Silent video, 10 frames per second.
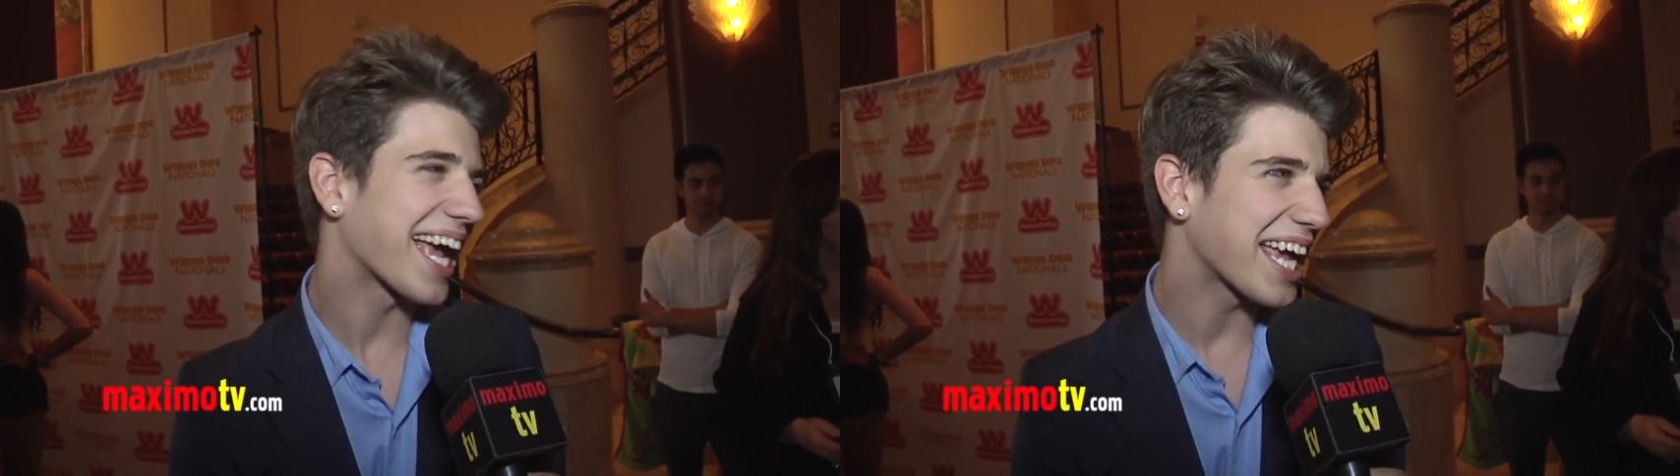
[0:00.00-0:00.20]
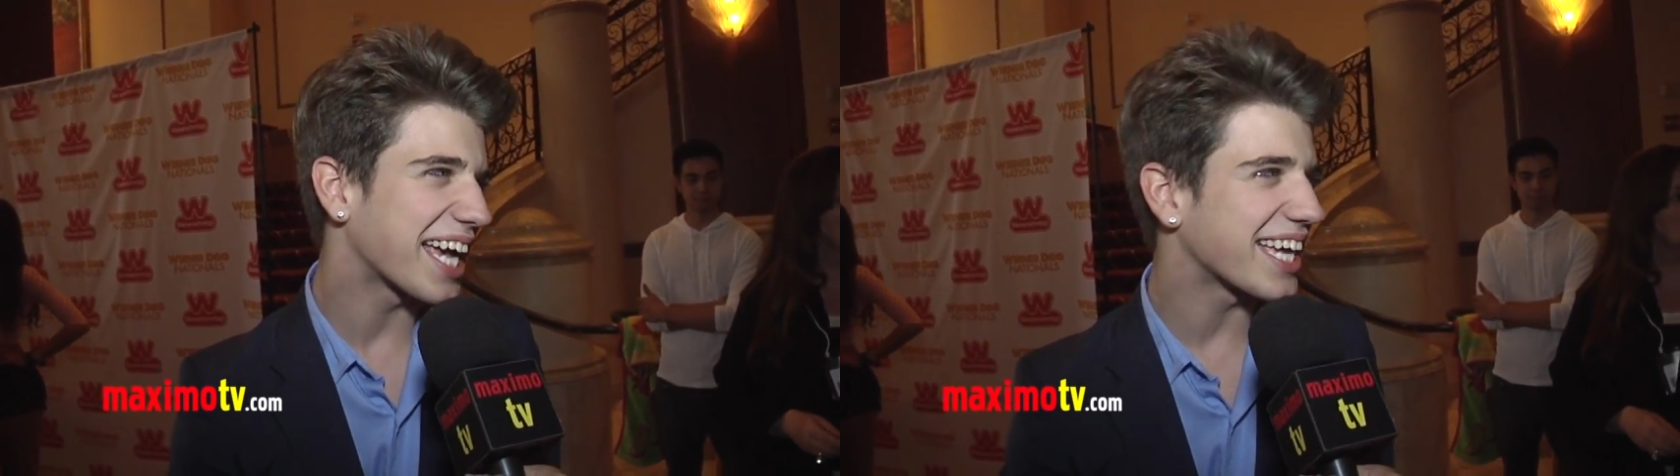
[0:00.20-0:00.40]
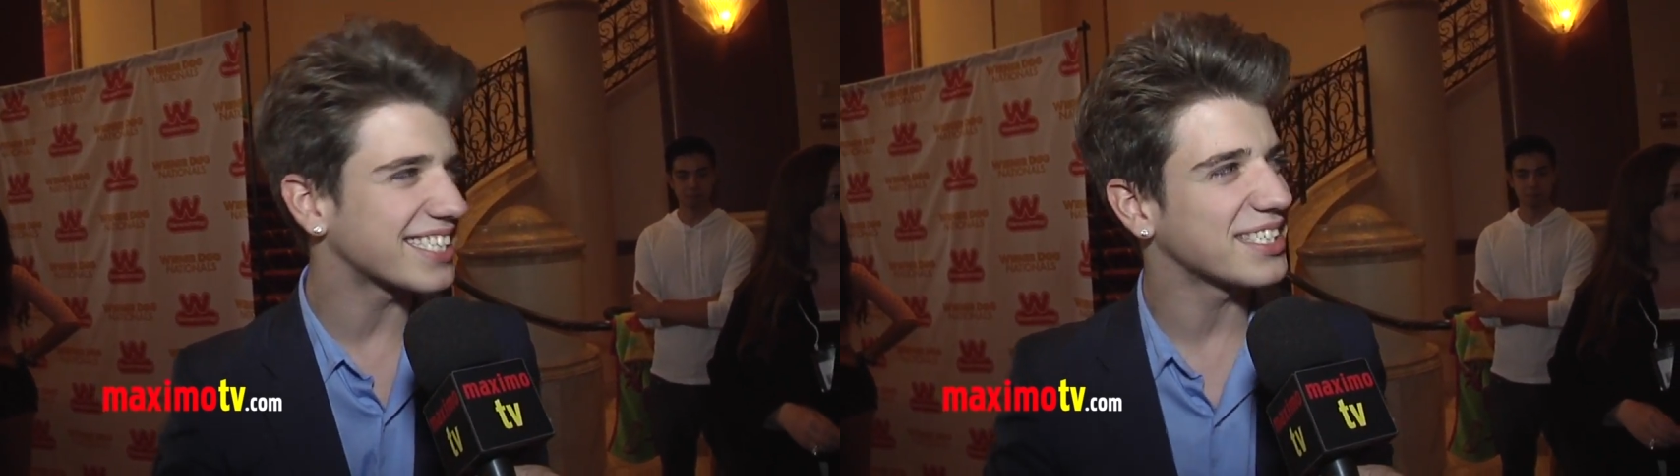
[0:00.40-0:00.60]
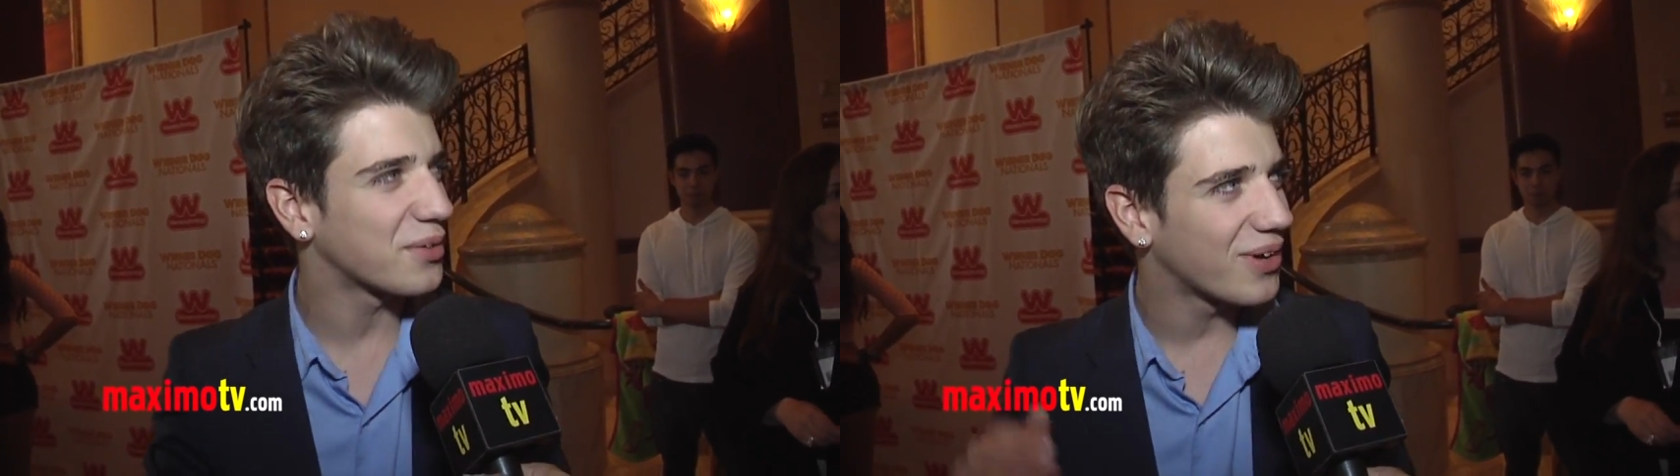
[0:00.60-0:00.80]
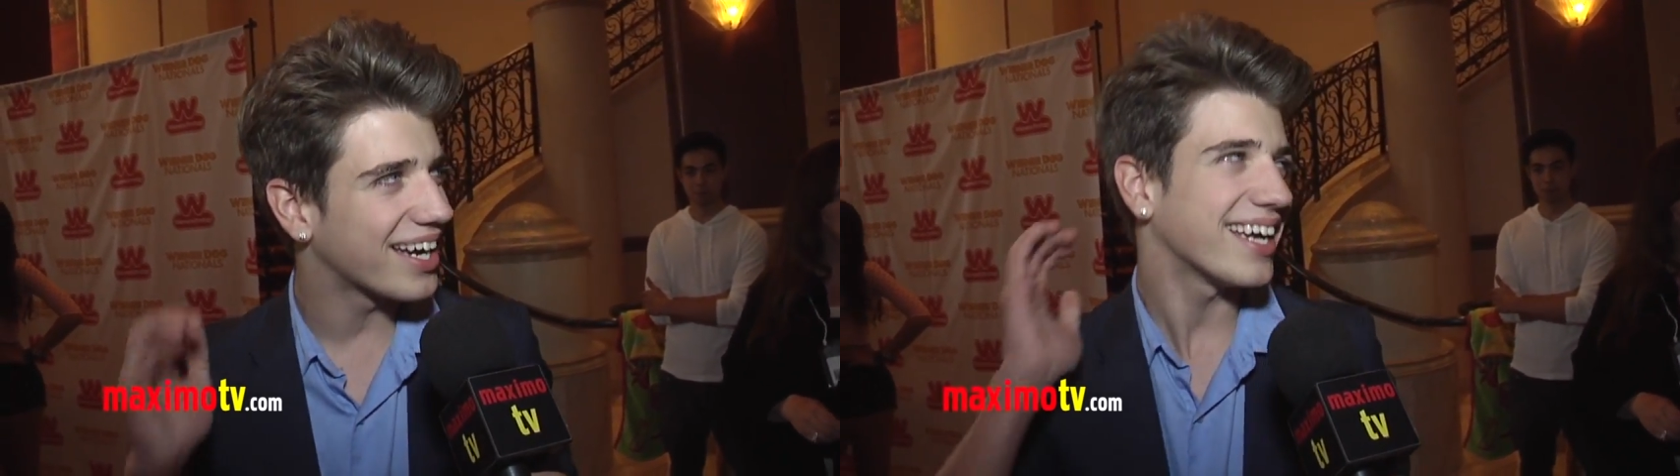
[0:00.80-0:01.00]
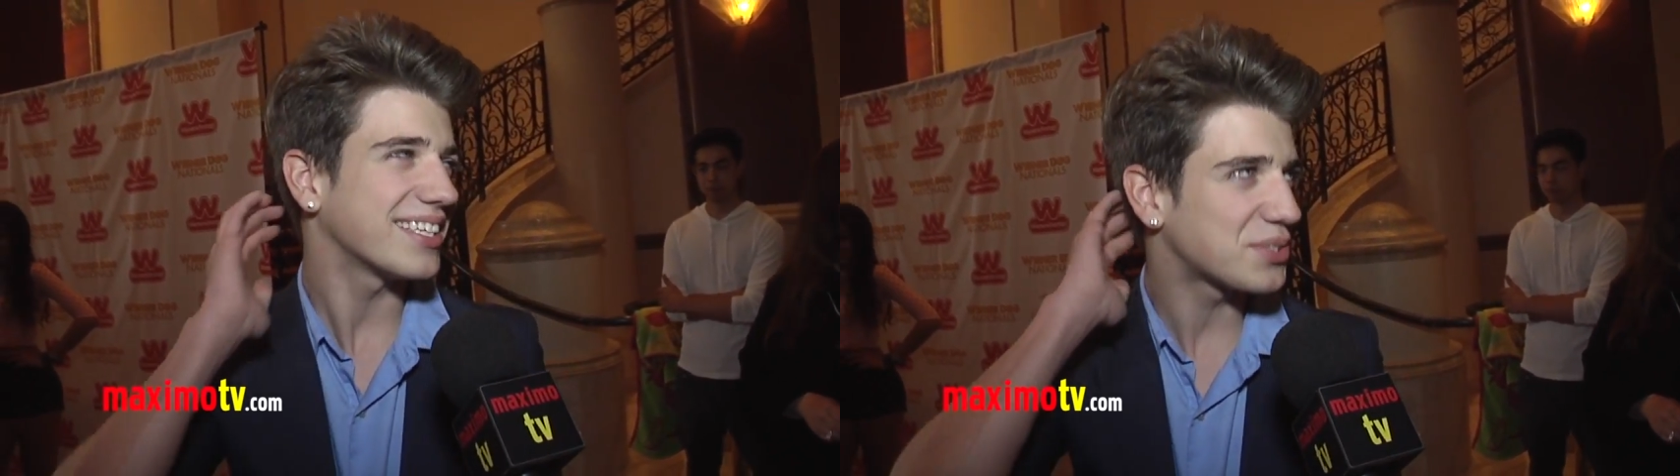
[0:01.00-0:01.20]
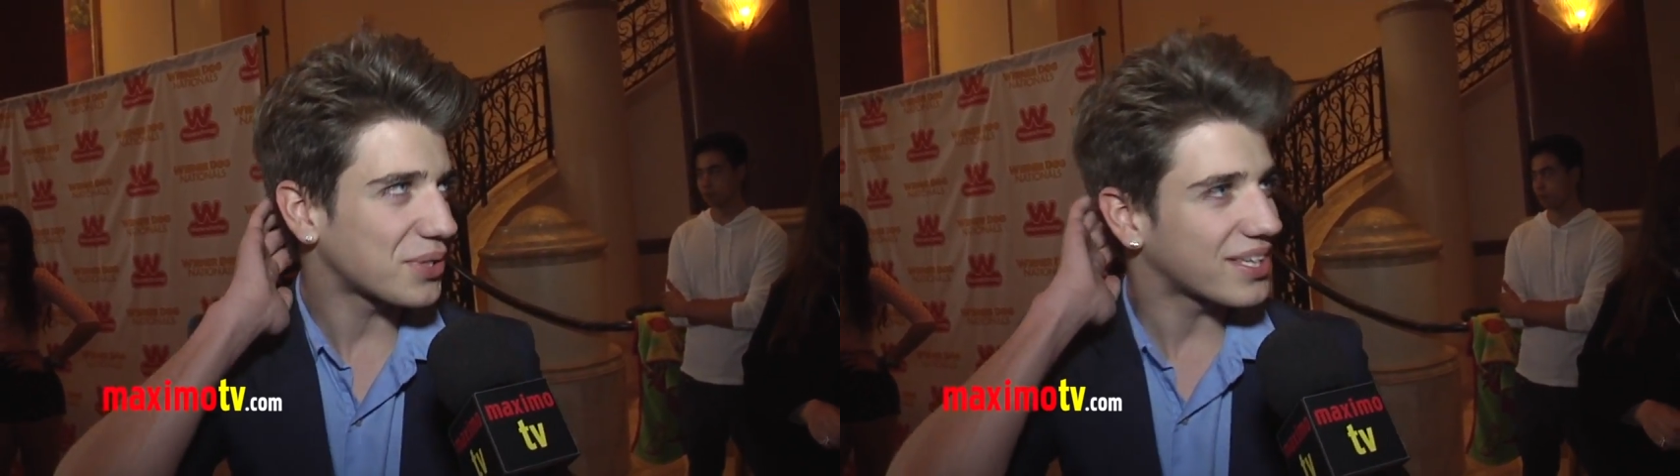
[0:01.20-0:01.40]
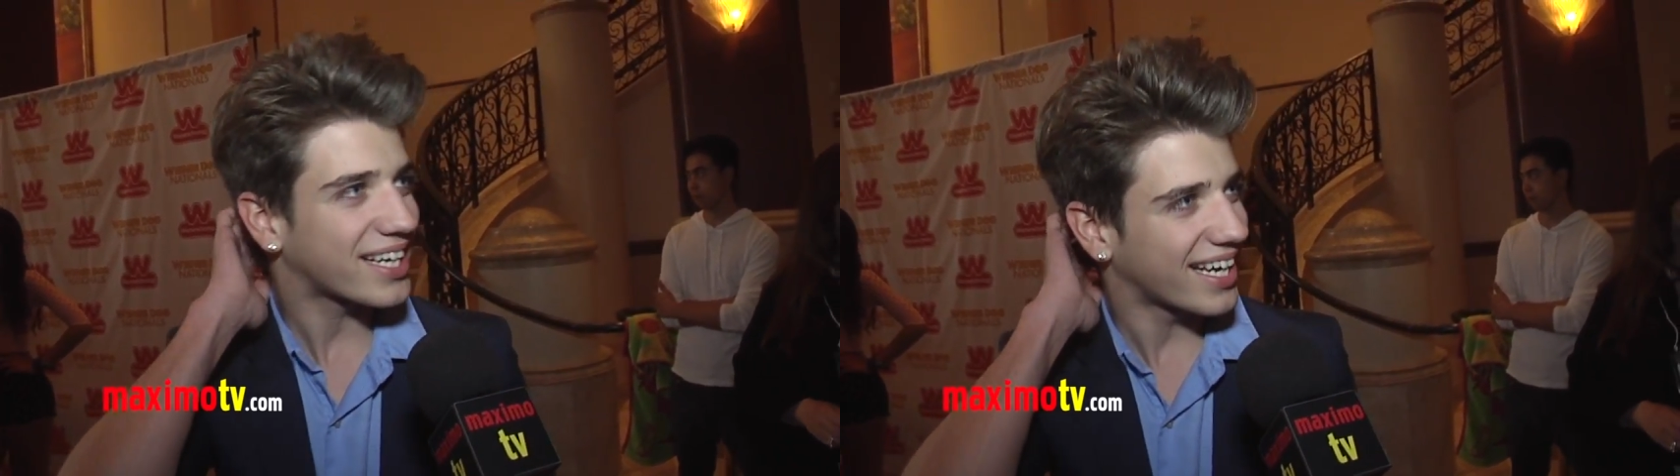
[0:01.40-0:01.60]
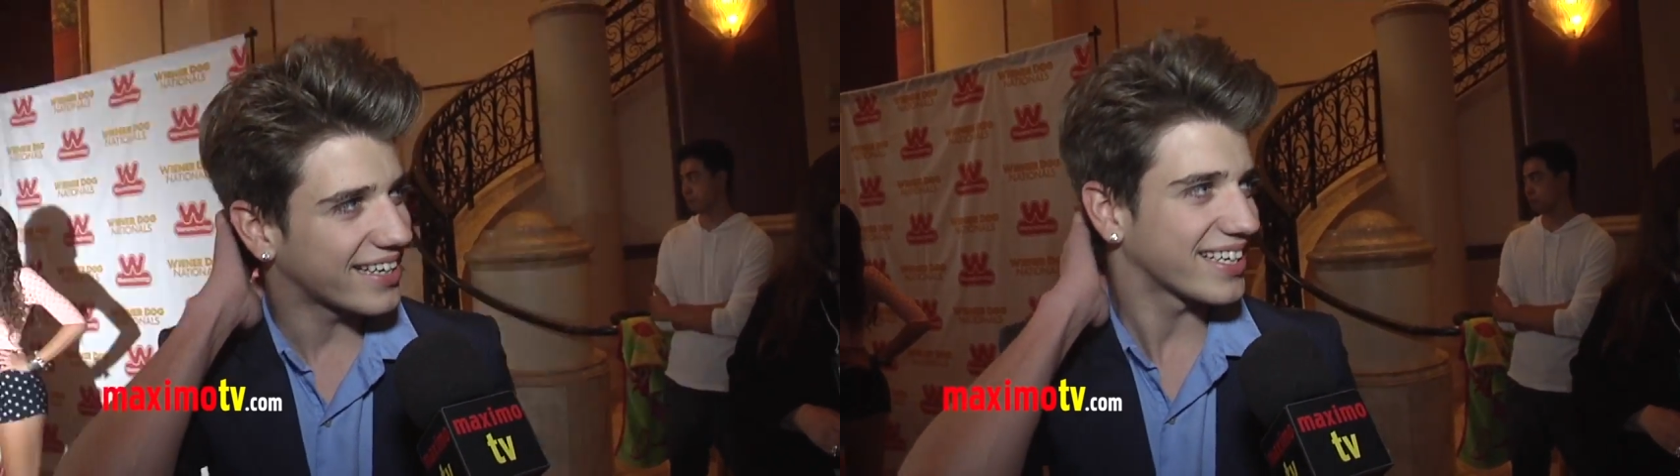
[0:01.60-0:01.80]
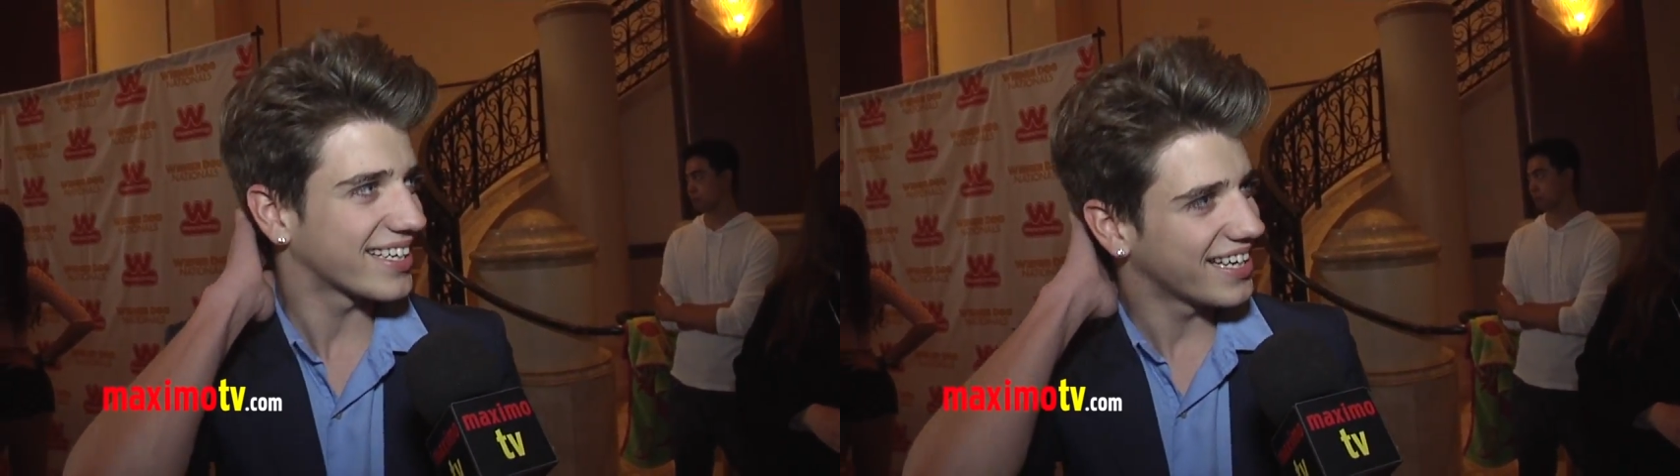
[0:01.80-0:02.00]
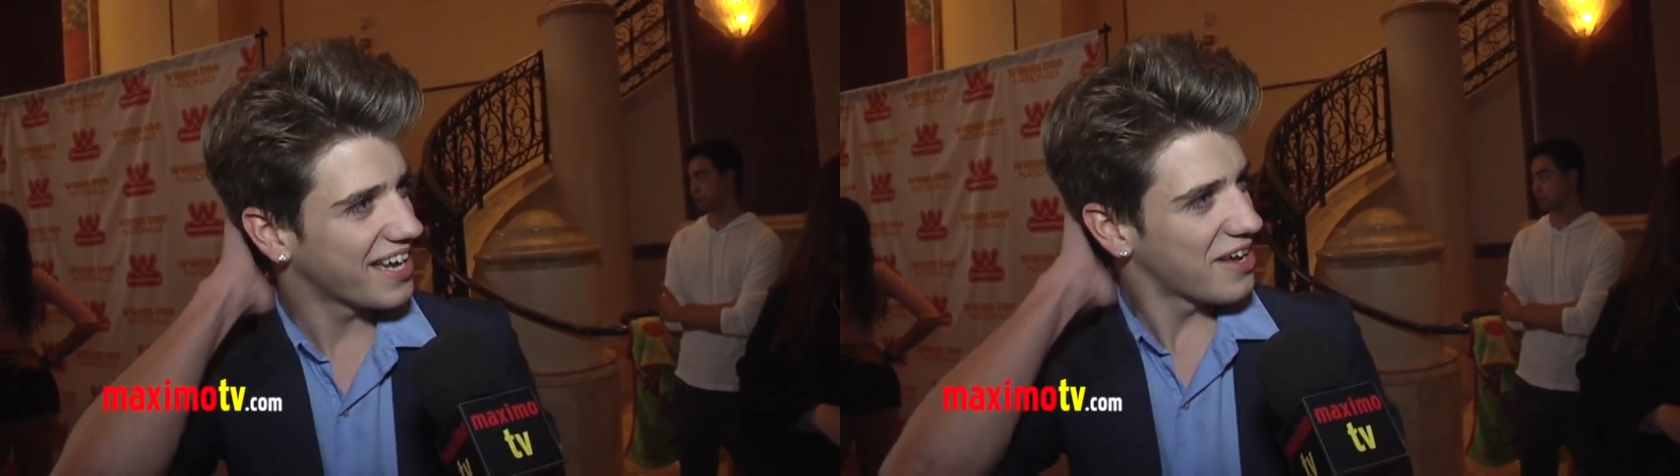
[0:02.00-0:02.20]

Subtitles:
I guess in a way, sort of, kind of.